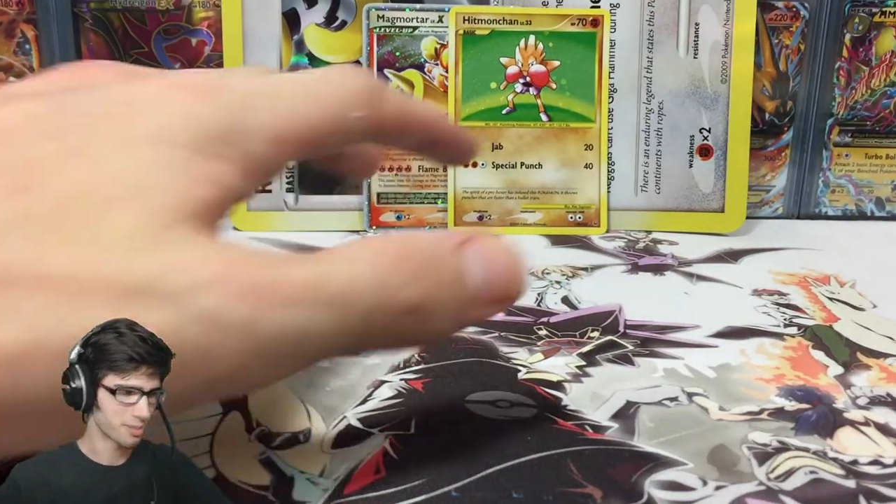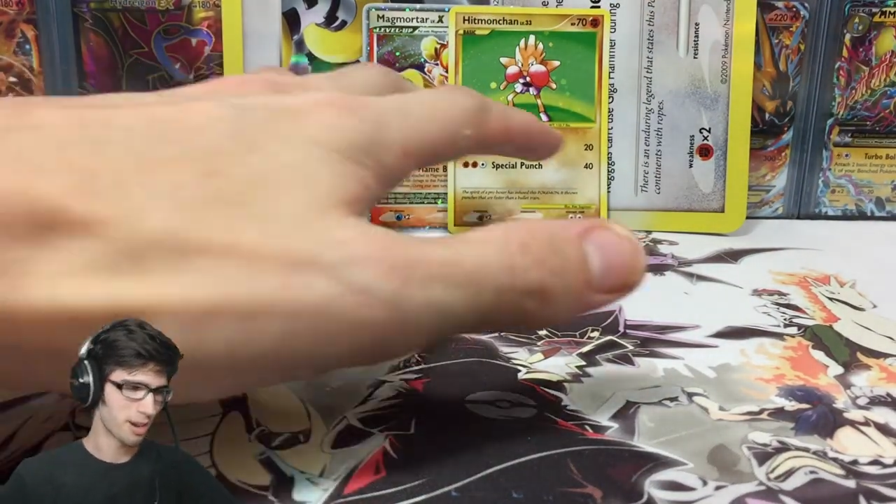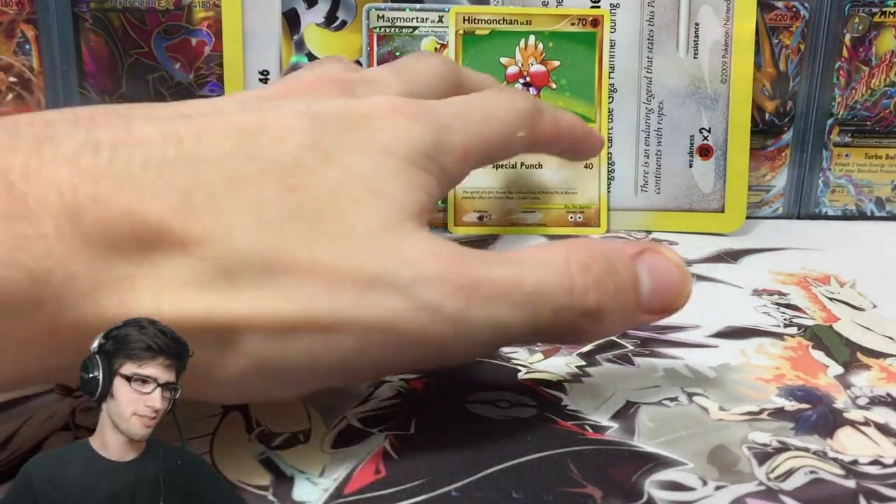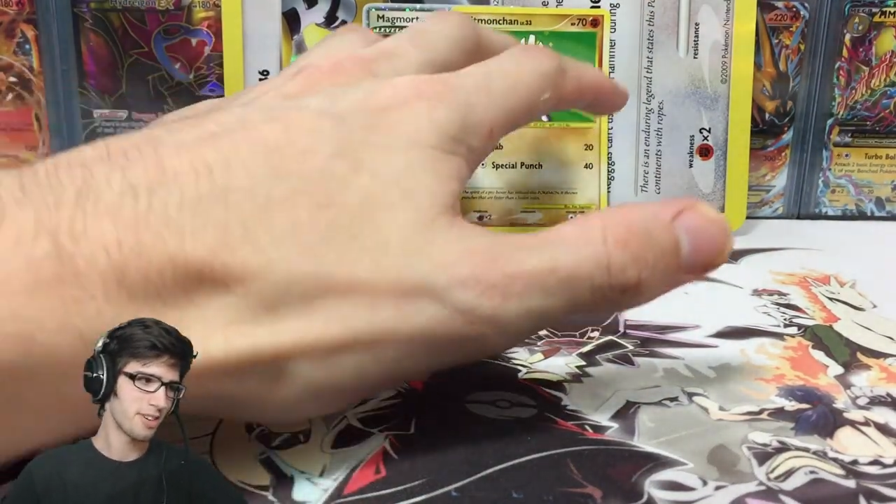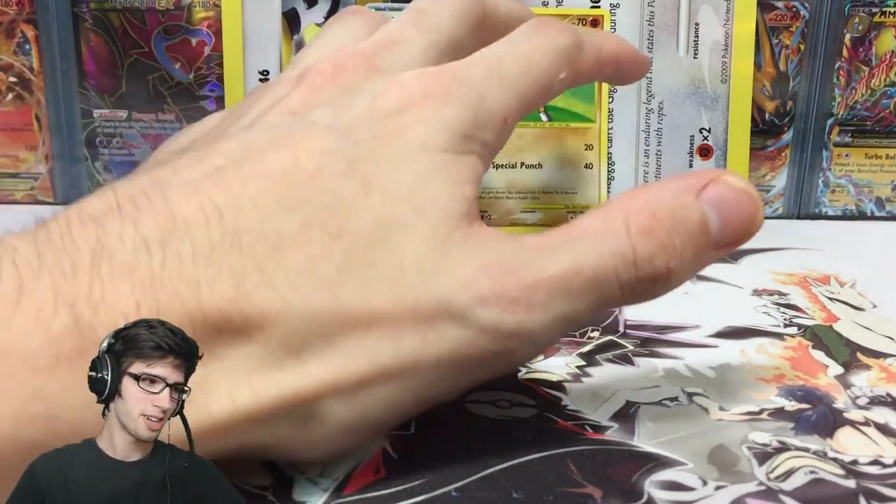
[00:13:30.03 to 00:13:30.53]

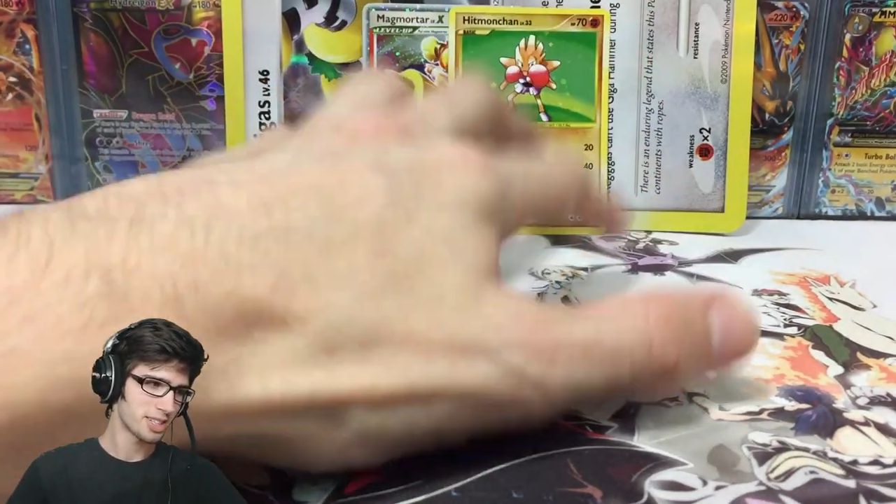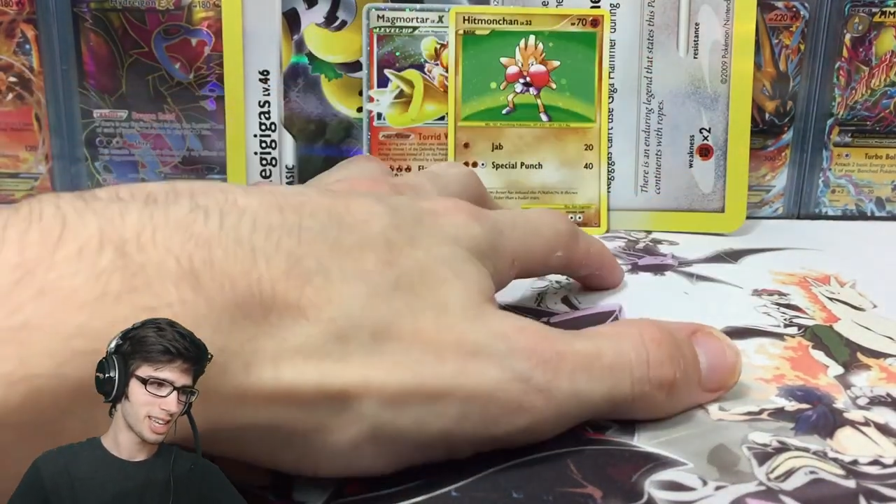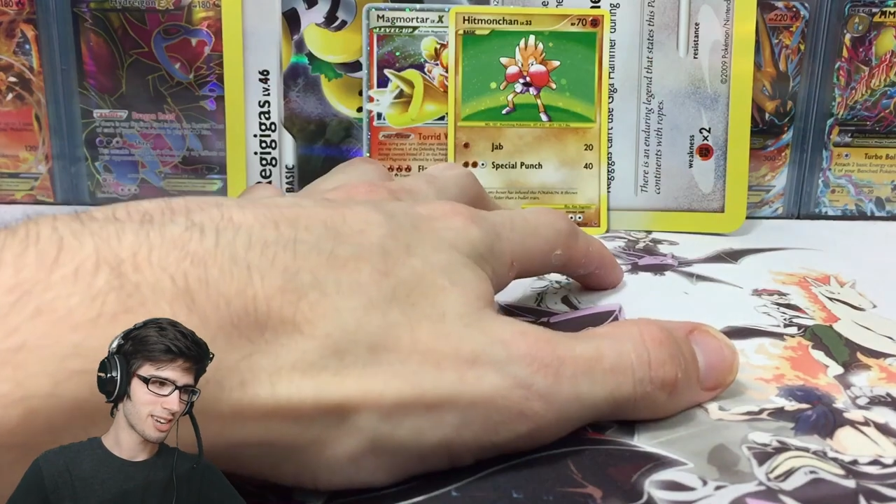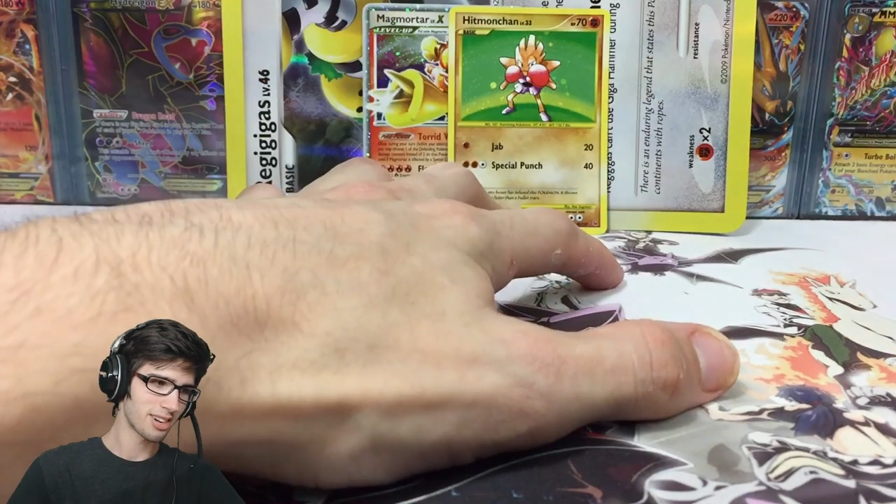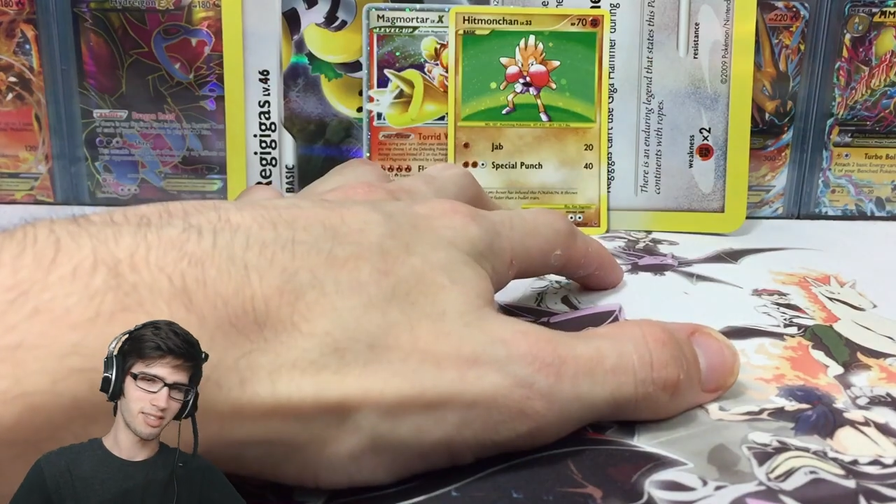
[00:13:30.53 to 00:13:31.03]
So my
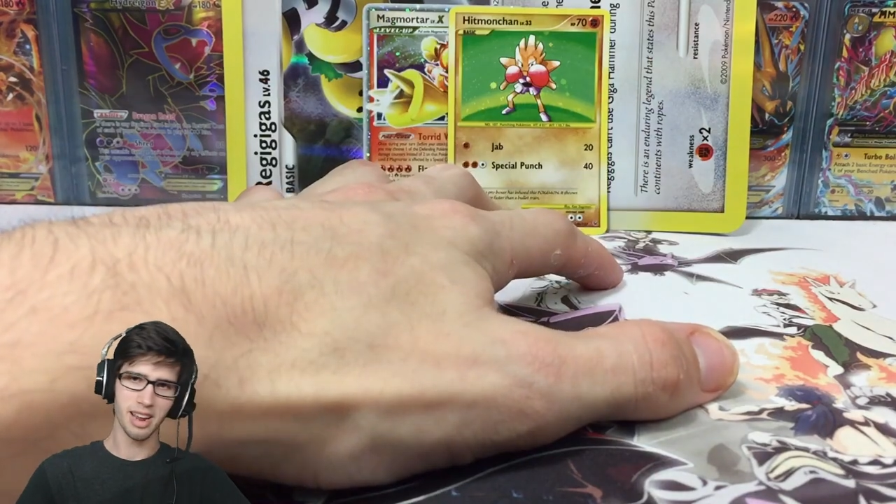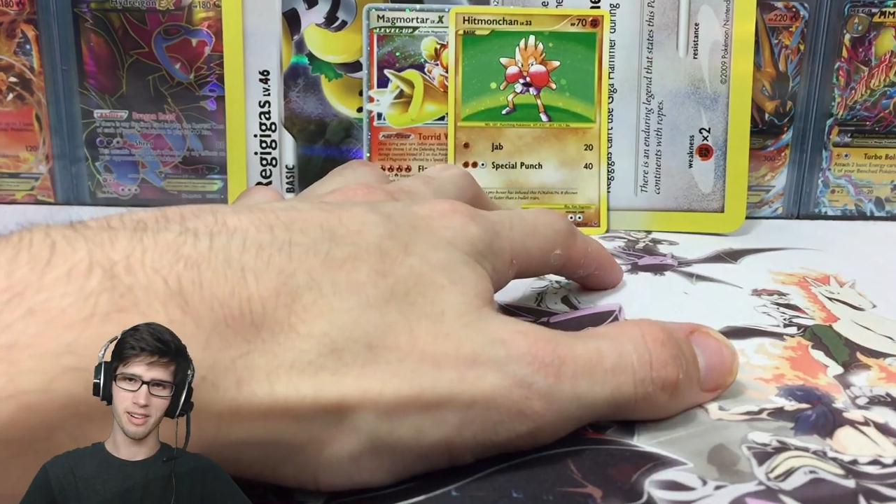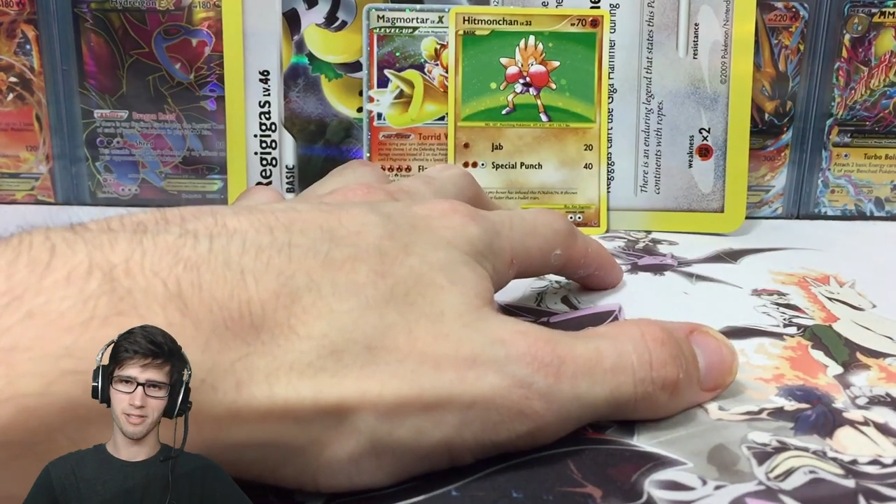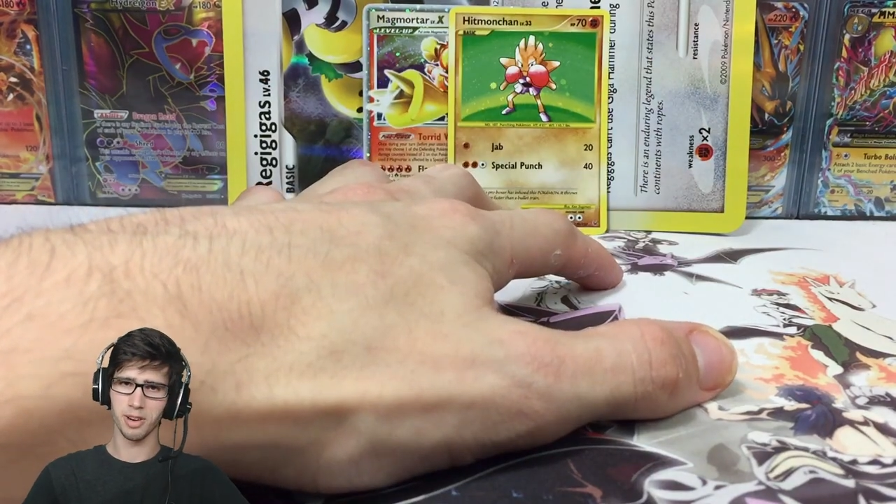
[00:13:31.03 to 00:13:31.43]
first secret rare